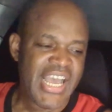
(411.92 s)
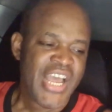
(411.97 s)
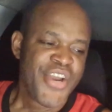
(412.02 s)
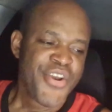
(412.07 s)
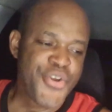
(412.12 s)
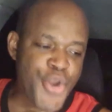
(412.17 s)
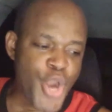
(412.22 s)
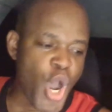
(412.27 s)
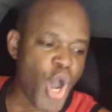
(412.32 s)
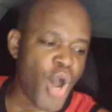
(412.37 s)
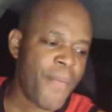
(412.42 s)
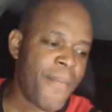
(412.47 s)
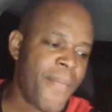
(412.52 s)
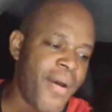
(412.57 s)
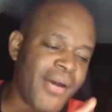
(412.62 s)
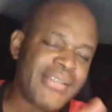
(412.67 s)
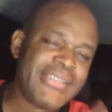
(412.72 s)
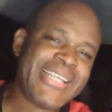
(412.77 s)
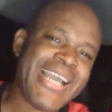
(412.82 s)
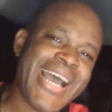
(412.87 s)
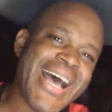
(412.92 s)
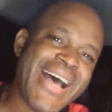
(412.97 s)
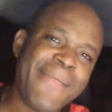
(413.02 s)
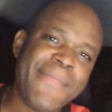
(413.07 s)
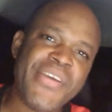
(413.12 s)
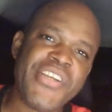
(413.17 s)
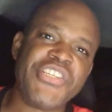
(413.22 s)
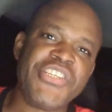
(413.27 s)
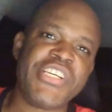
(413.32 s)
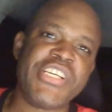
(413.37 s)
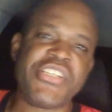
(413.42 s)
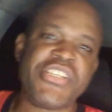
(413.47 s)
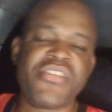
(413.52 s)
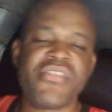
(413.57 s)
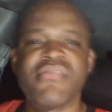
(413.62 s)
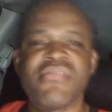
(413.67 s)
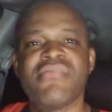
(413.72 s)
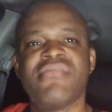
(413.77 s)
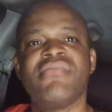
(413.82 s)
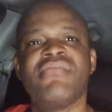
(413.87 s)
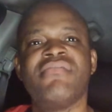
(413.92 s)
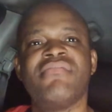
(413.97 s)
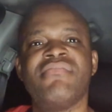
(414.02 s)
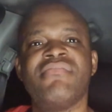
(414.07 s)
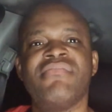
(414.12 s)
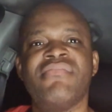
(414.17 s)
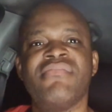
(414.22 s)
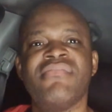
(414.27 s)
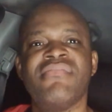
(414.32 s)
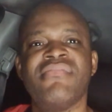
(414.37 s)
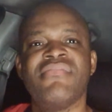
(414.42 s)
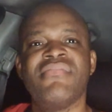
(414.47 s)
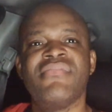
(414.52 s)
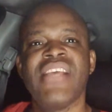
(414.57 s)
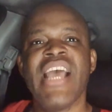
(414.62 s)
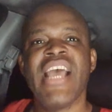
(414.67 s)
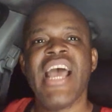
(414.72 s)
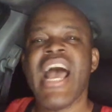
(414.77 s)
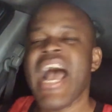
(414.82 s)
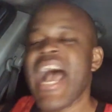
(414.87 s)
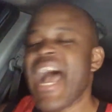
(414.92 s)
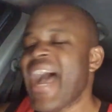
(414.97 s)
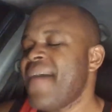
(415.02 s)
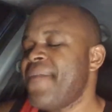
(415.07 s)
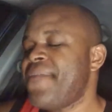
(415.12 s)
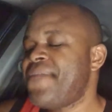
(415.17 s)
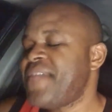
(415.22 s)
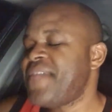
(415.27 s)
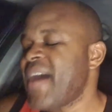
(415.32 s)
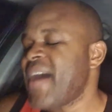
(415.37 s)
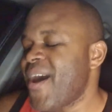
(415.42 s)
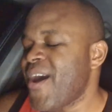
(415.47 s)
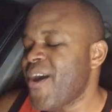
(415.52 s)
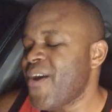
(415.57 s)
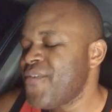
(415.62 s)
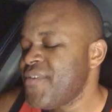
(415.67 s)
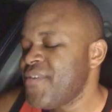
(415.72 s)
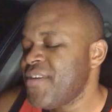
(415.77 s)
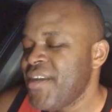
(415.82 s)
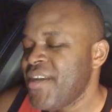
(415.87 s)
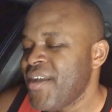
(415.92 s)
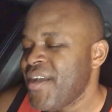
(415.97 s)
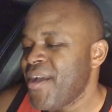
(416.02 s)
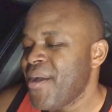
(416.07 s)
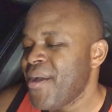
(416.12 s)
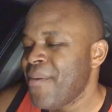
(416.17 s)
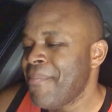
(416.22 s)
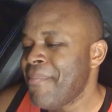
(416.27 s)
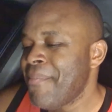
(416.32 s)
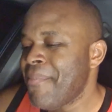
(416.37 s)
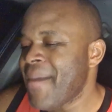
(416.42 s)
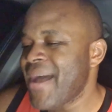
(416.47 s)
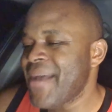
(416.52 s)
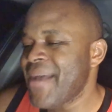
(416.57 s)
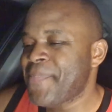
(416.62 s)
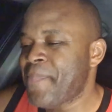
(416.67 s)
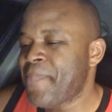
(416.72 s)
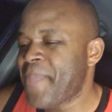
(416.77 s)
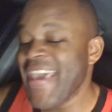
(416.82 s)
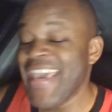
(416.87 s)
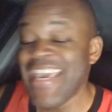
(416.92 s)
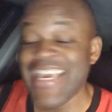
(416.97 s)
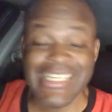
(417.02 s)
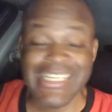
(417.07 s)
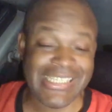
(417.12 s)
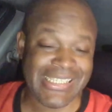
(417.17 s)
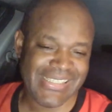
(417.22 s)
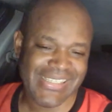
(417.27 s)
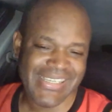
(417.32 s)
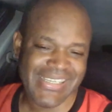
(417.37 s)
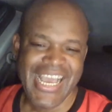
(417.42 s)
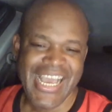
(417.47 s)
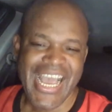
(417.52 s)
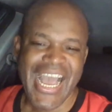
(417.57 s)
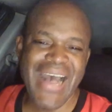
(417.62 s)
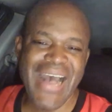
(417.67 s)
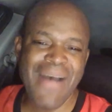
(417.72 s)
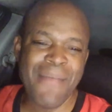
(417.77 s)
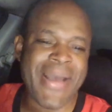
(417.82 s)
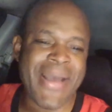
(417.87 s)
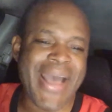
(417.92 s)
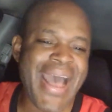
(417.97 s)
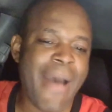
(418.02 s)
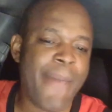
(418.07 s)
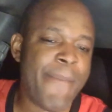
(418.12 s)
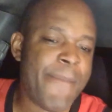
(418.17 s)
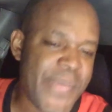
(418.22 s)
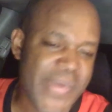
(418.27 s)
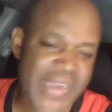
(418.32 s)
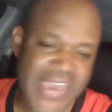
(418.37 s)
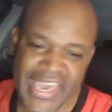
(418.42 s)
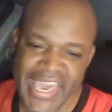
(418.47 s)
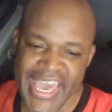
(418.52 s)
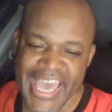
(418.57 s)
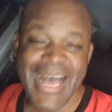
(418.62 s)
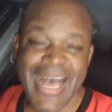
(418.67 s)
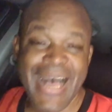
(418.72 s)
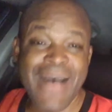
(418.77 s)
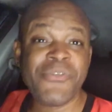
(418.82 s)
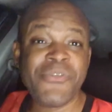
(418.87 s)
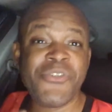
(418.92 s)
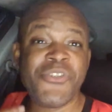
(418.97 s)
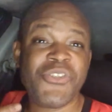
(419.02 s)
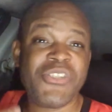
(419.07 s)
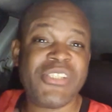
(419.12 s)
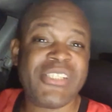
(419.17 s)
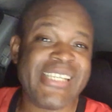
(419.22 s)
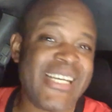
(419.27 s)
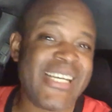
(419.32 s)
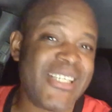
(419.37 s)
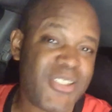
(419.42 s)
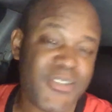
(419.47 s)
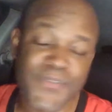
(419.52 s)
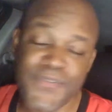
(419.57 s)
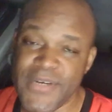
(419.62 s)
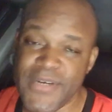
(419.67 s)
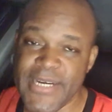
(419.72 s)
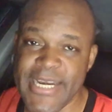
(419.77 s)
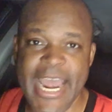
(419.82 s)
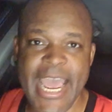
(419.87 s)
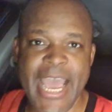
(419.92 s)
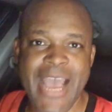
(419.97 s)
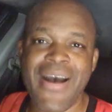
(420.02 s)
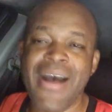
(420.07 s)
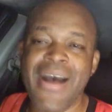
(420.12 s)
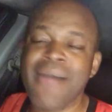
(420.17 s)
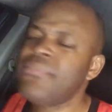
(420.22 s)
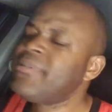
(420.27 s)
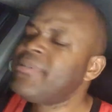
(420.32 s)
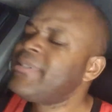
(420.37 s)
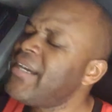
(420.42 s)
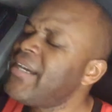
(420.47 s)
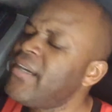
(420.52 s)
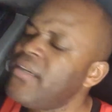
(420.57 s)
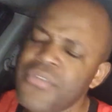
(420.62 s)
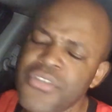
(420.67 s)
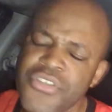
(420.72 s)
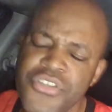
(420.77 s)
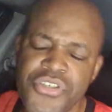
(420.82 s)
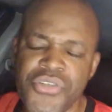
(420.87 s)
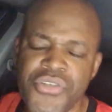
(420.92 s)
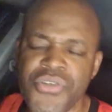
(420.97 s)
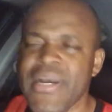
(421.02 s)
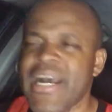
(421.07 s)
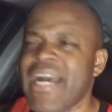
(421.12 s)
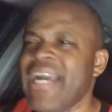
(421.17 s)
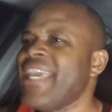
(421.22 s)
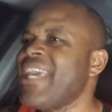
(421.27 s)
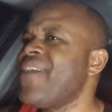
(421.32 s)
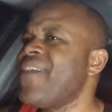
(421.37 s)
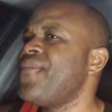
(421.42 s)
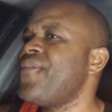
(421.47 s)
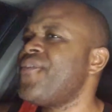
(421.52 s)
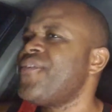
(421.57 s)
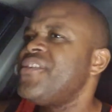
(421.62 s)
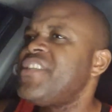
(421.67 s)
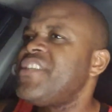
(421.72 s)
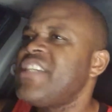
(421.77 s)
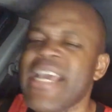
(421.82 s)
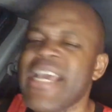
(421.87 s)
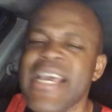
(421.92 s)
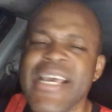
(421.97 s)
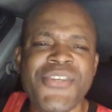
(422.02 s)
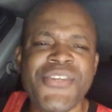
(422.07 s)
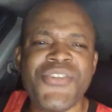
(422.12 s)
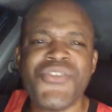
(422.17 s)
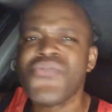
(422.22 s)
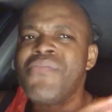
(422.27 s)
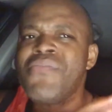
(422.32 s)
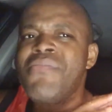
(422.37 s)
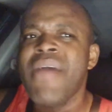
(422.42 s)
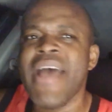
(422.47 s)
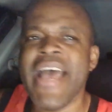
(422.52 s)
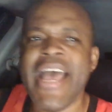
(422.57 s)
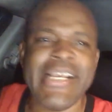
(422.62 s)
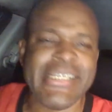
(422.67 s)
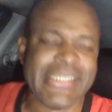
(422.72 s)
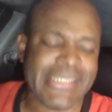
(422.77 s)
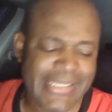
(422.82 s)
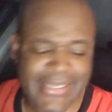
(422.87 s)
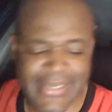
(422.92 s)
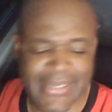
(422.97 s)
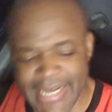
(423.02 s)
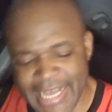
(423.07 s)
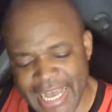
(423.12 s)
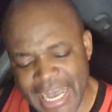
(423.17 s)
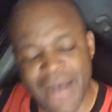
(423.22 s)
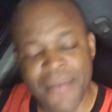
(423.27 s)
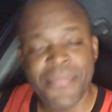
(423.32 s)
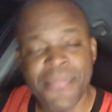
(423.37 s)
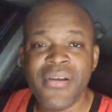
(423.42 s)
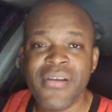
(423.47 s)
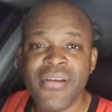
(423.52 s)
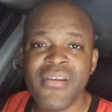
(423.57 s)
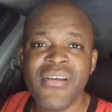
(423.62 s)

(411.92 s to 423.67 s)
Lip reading: No more damages. I found my peace. I'm happy. I'm successful now. I'm done with you. I gave you a chance. You messed it up.